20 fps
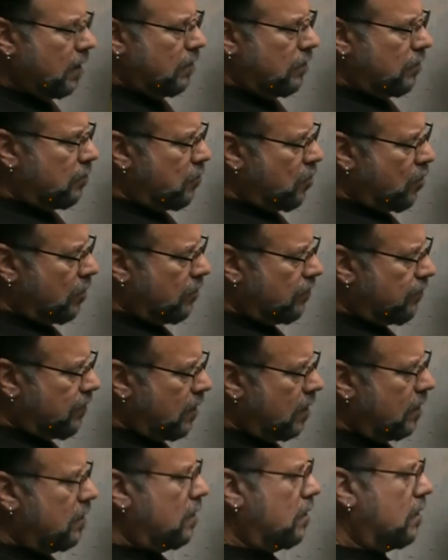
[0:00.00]
the more
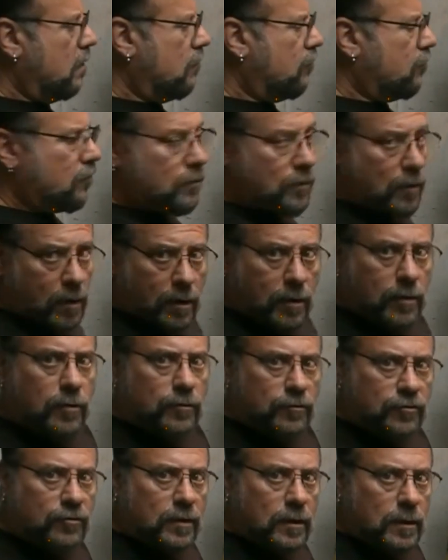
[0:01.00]
defined it is, the darker
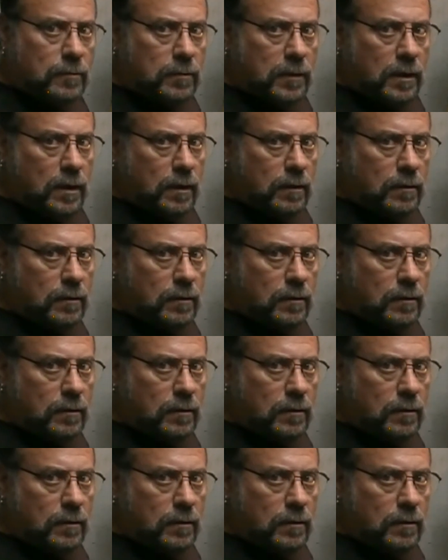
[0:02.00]
it's going to be.